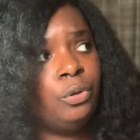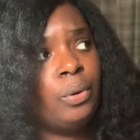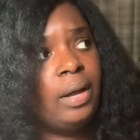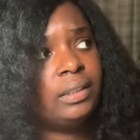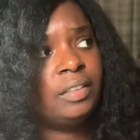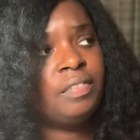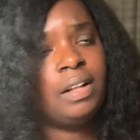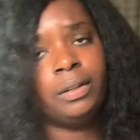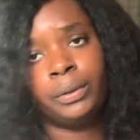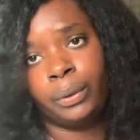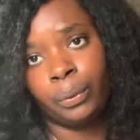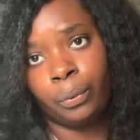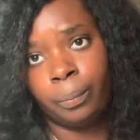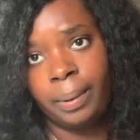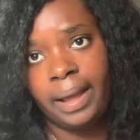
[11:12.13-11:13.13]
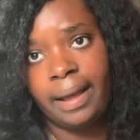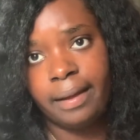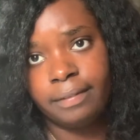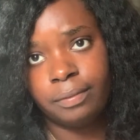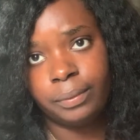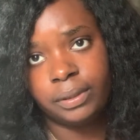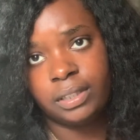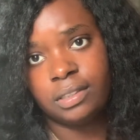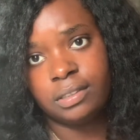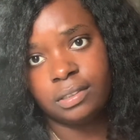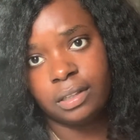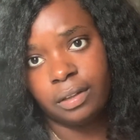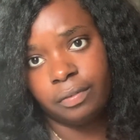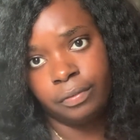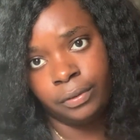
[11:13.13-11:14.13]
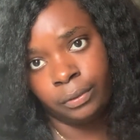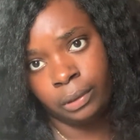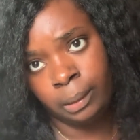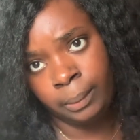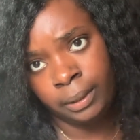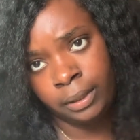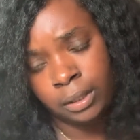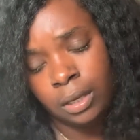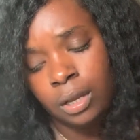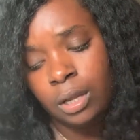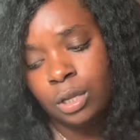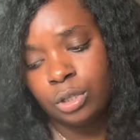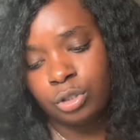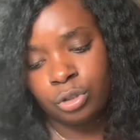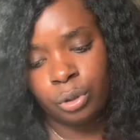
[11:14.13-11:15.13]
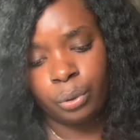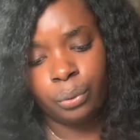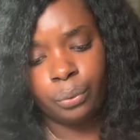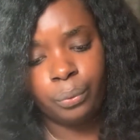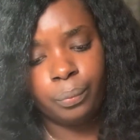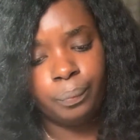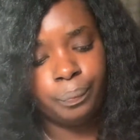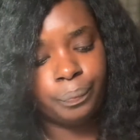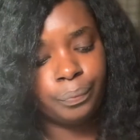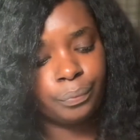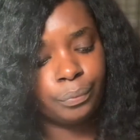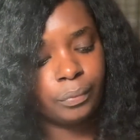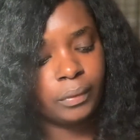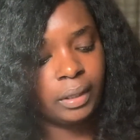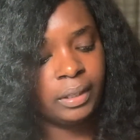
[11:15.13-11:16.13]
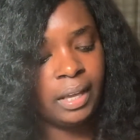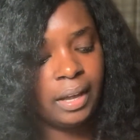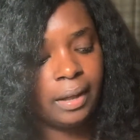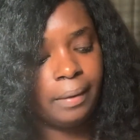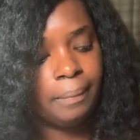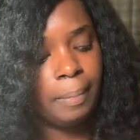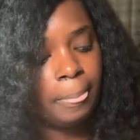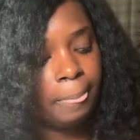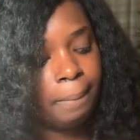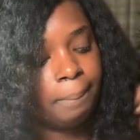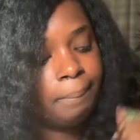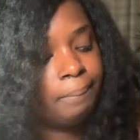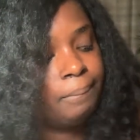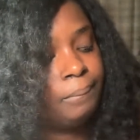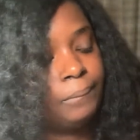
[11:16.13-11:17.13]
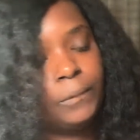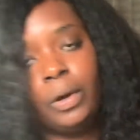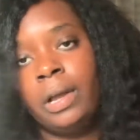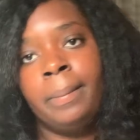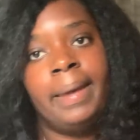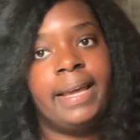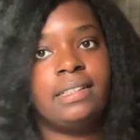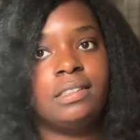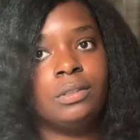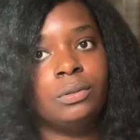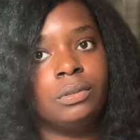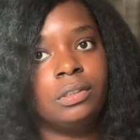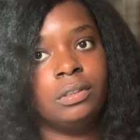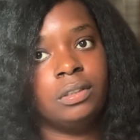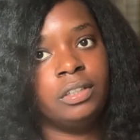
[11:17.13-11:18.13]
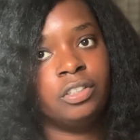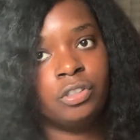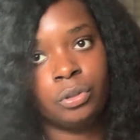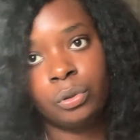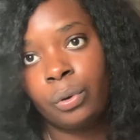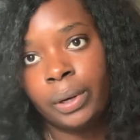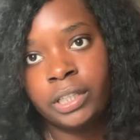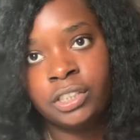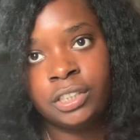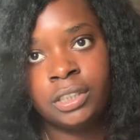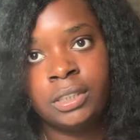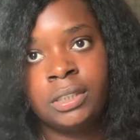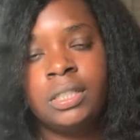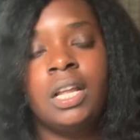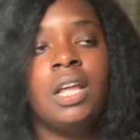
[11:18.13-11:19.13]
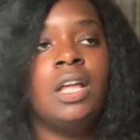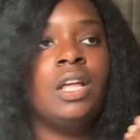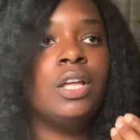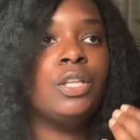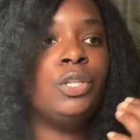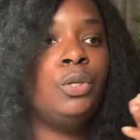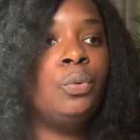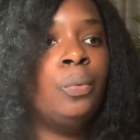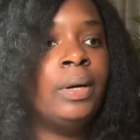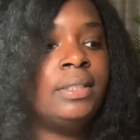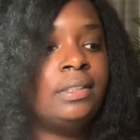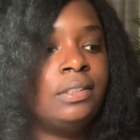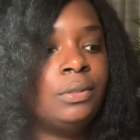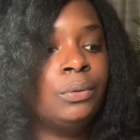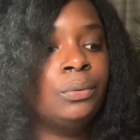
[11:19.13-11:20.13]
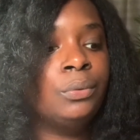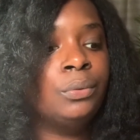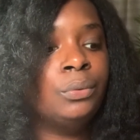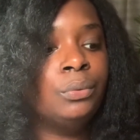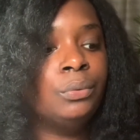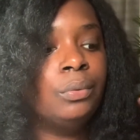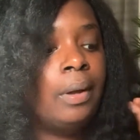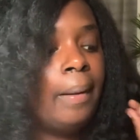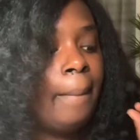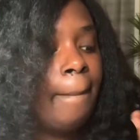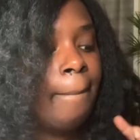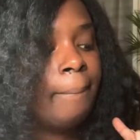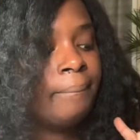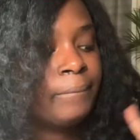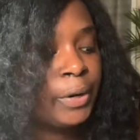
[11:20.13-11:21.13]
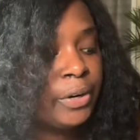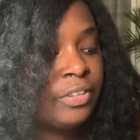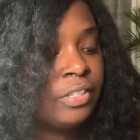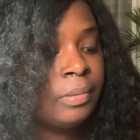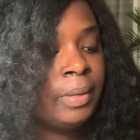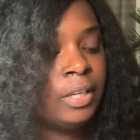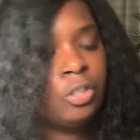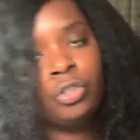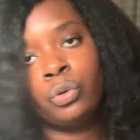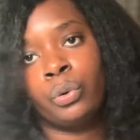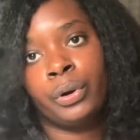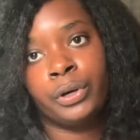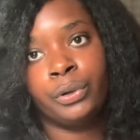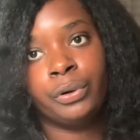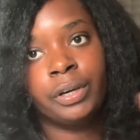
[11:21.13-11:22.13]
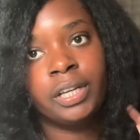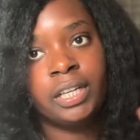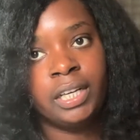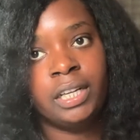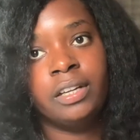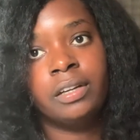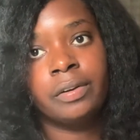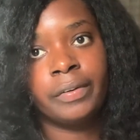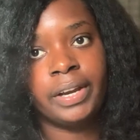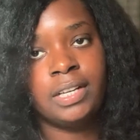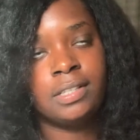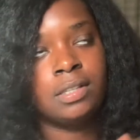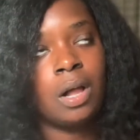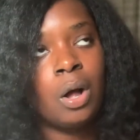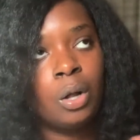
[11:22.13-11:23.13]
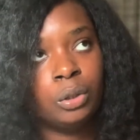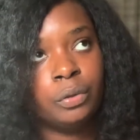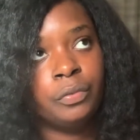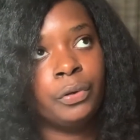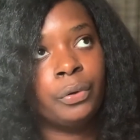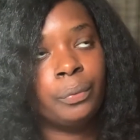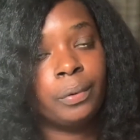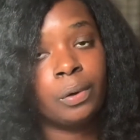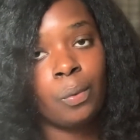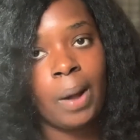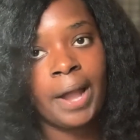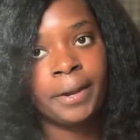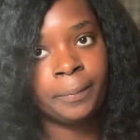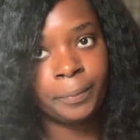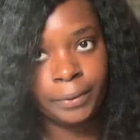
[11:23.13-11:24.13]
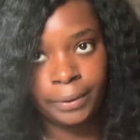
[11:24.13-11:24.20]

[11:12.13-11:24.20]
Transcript: have to follow your own path with this stuff, you know what I mean? So yeah, going back to the initial question, you want to first make sure you're getting good grades in all of your required